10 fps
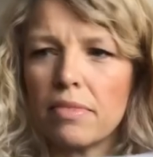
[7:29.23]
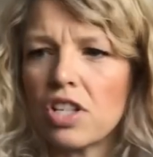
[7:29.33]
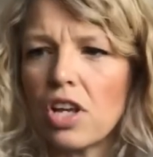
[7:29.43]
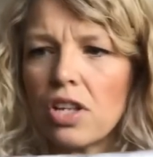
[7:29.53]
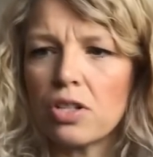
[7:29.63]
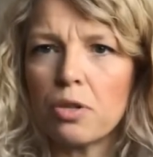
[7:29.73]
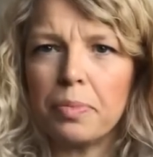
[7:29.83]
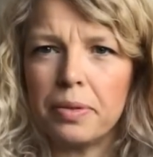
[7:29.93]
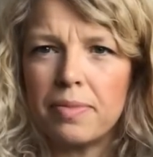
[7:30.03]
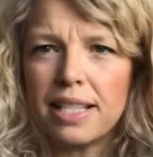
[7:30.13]
turned
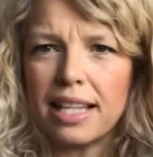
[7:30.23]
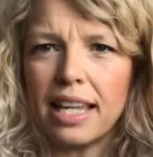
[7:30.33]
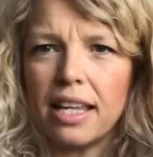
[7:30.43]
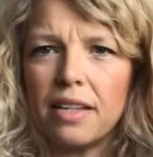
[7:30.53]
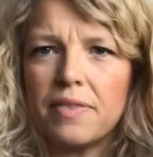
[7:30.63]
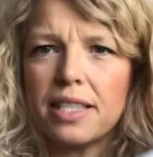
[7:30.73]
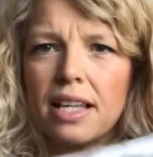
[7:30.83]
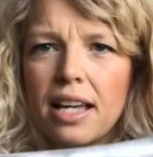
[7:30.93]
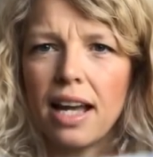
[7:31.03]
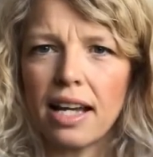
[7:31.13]
up sleeves,
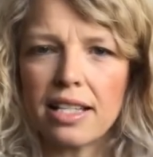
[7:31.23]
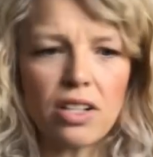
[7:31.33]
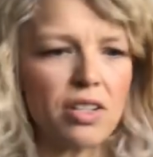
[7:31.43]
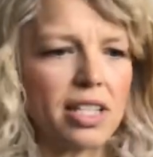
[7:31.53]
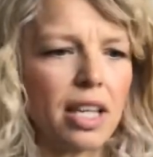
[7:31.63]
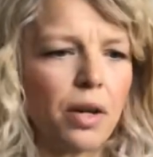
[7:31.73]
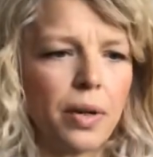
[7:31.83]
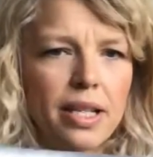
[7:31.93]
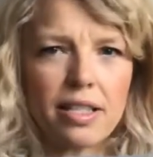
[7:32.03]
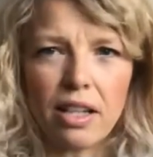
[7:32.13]
and it's got
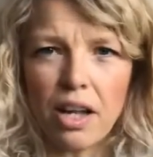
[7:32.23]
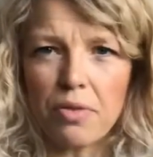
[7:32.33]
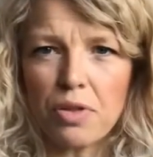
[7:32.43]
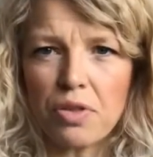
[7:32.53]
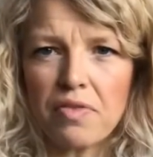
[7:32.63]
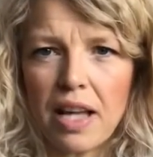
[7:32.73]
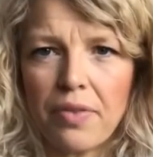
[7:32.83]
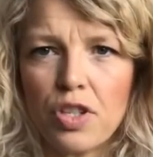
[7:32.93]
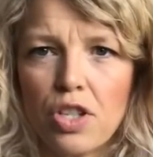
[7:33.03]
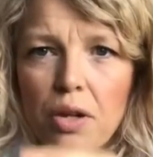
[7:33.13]
sequins that go sort of
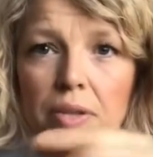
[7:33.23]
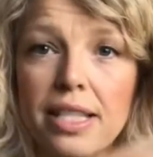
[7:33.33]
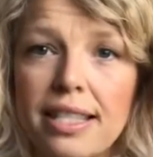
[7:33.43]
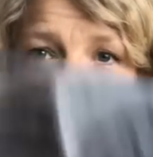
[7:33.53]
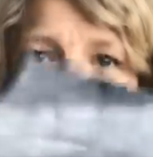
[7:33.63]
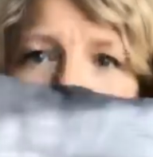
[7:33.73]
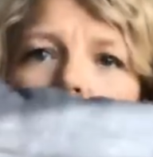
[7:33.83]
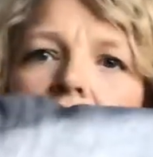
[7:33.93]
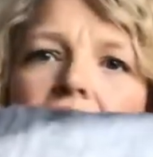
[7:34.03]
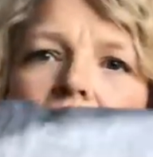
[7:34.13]
down the shoulder seam,
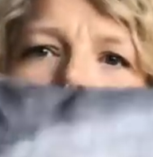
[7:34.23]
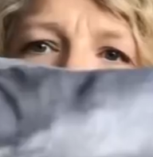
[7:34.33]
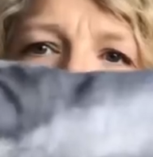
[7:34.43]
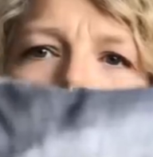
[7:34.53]
and then there's a little